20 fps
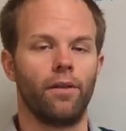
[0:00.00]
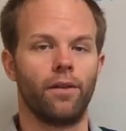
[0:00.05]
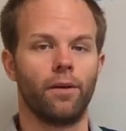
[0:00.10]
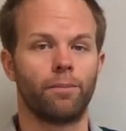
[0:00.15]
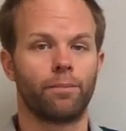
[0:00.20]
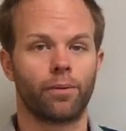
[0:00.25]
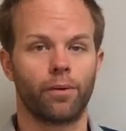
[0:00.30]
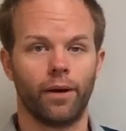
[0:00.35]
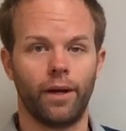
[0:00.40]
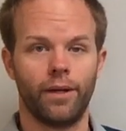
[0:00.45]
the
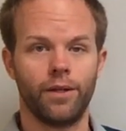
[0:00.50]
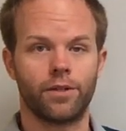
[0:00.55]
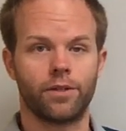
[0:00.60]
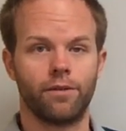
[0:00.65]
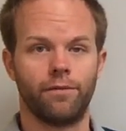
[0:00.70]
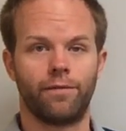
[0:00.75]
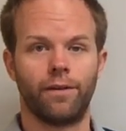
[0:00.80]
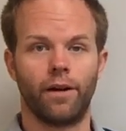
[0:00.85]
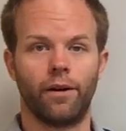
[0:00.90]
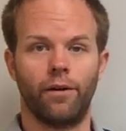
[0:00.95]

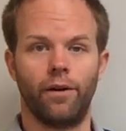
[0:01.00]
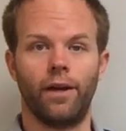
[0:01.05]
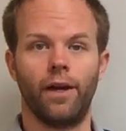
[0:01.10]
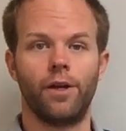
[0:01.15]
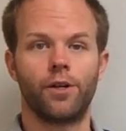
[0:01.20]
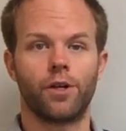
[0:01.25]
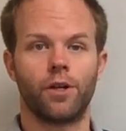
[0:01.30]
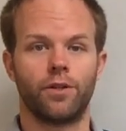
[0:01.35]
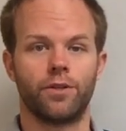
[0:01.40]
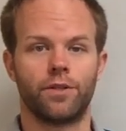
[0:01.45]
price
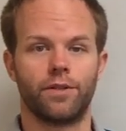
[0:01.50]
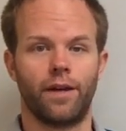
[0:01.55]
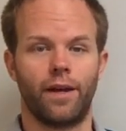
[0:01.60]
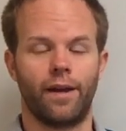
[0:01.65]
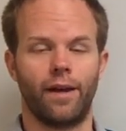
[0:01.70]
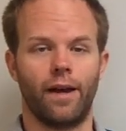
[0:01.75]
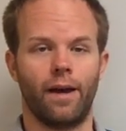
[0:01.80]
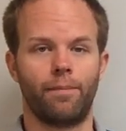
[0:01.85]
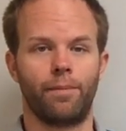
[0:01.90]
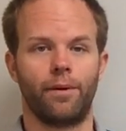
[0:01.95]
variations
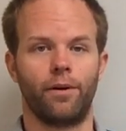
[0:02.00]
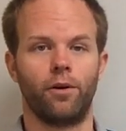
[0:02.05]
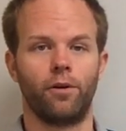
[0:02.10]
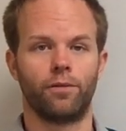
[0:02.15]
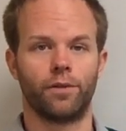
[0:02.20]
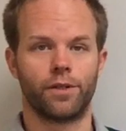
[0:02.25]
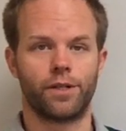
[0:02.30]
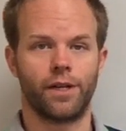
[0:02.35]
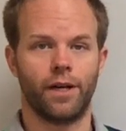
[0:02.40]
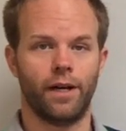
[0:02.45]
that happen
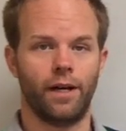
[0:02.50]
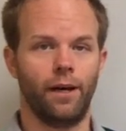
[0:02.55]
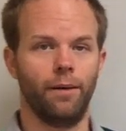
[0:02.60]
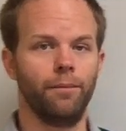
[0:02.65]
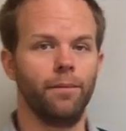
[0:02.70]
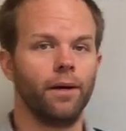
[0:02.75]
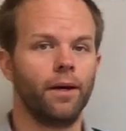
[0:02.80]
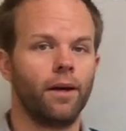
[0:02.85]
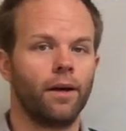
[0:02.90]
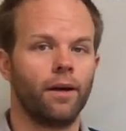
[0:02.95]
over time.